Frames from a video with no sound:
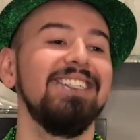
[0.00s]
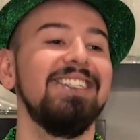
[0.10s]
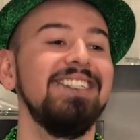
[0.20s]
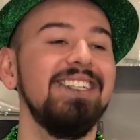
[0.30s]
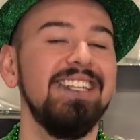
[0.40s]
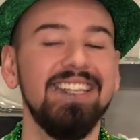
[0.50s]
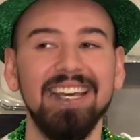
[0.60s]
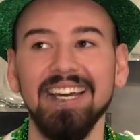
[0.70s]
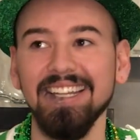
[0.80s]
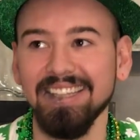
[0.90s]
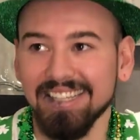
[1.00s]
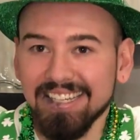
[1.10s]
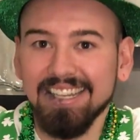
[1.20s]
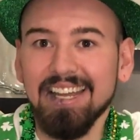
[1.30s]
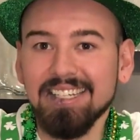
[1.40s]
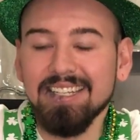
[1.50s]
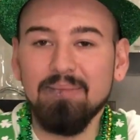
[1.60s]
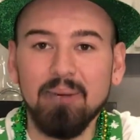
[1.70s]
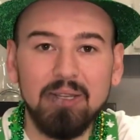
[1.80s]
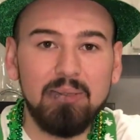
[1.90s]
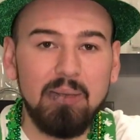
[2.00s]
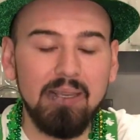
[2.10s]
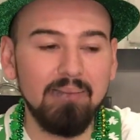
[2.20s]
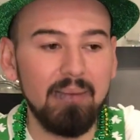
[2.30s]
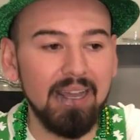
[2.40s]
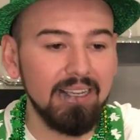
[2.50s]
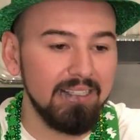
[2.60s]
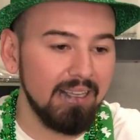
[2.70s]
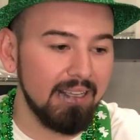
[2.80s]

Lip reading: Dude, that actually brings me back